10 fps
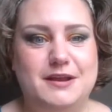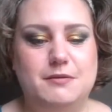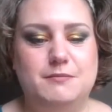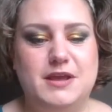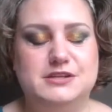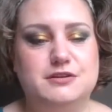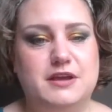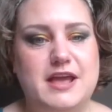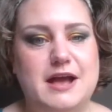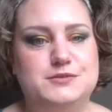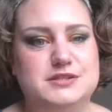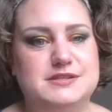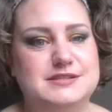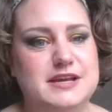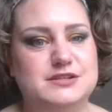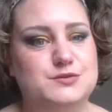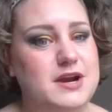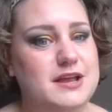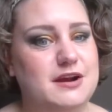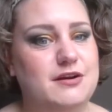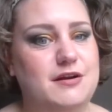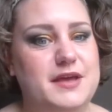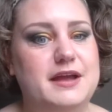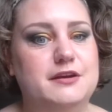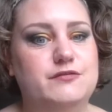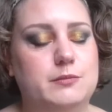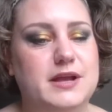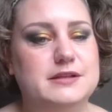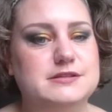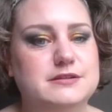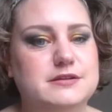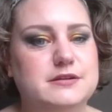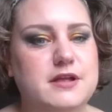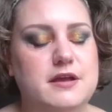Make sure the cap just stays right here on the end of your pencil